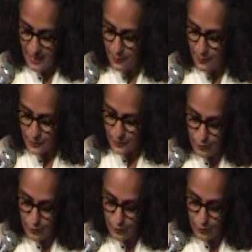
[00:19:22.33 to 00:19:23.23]
That was to
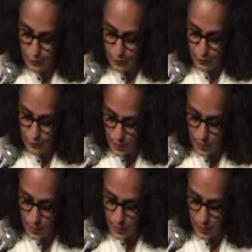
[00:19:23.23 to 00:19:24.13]
take care of
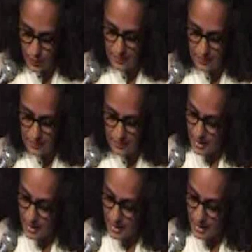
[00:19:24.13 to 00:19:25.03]
bad
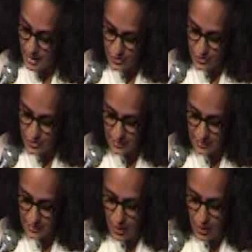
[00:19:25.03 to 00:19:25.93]
weather,
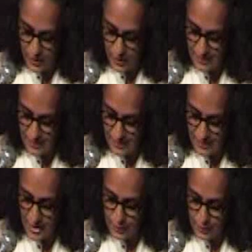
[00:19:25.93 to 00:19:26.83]
punctures, blockades,
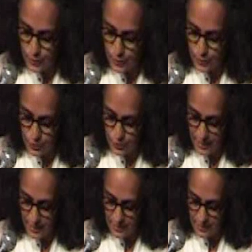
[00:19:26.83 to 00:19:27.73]
transport
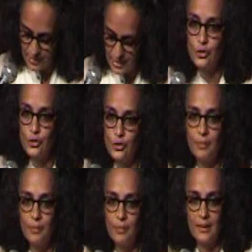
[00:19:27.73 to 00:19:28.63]
strikes, and
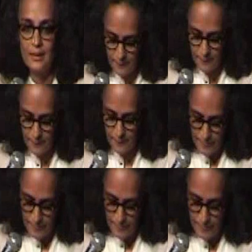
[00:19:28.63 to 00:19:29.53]
sheer bad luck.
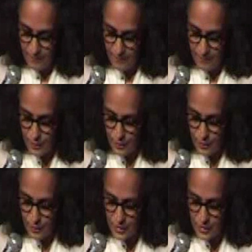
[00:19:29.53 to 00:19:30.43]
The
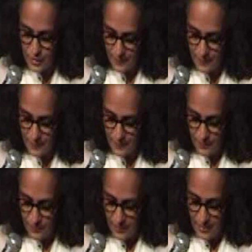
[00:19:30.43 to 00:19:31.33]
note said,
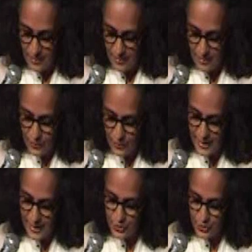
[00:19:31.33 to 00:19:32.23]

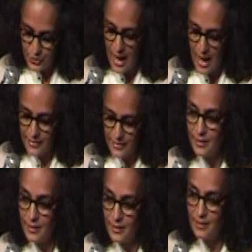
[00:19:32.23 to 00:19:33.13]
writer should have
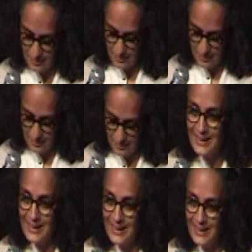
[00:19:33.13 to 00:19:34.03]
camera,
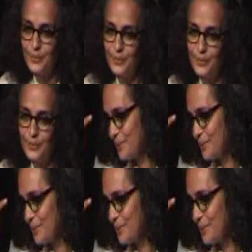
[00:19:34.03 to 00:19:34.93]
tika, which is
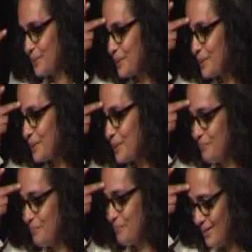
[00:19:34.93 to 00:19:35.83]
a
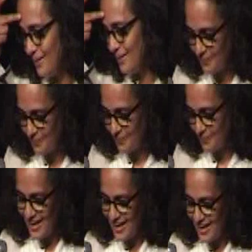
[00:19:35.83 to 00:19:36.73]
bindi,
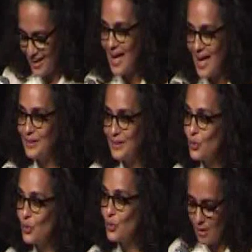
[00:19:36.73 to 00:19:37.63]
and
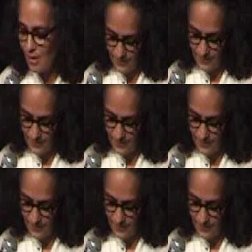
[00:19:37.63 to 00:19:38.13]
coconut.